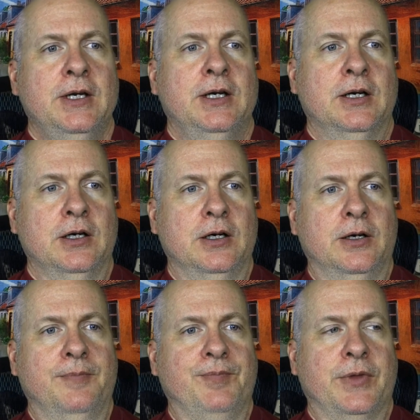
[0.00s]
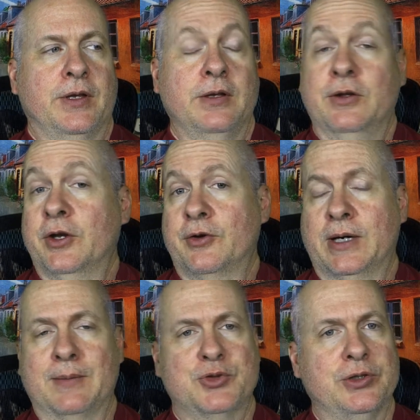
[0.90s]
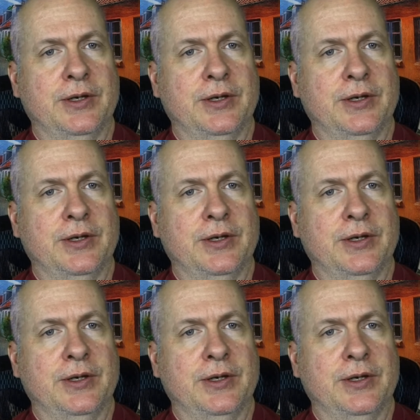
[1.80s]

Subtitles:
Another option,